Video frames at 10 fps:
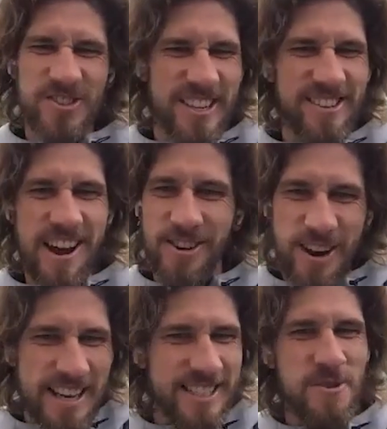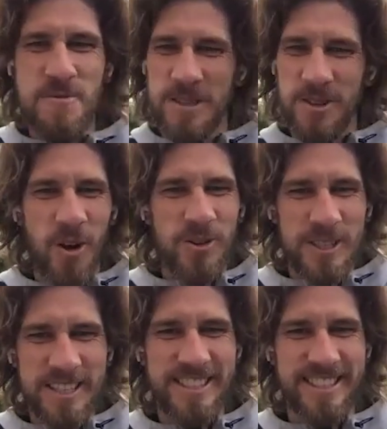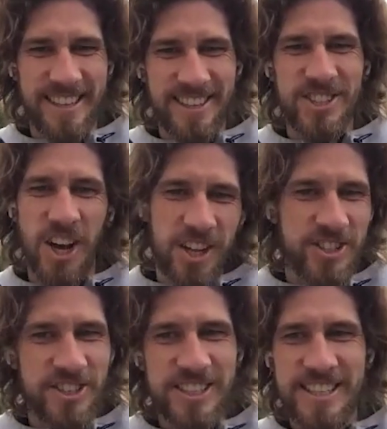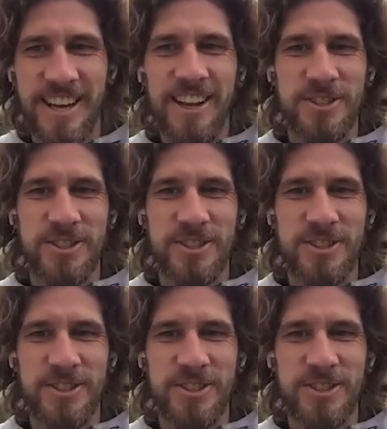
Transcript: really aggressive with all these soldiers.